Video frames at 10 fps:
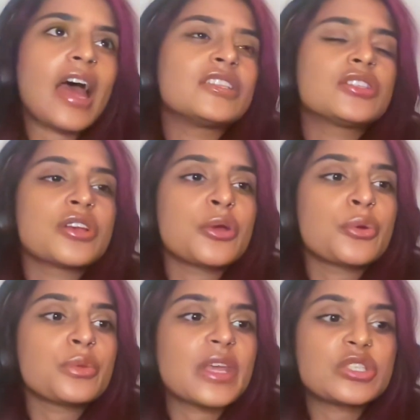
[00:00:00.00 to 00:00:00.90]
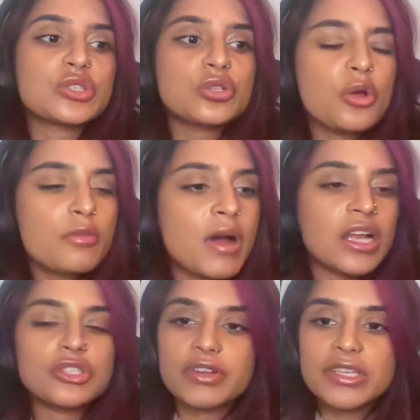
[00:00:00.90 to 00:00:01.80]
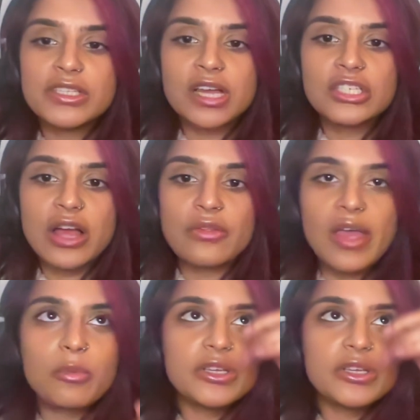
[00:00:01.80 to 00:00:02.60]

And so there's so much research out there,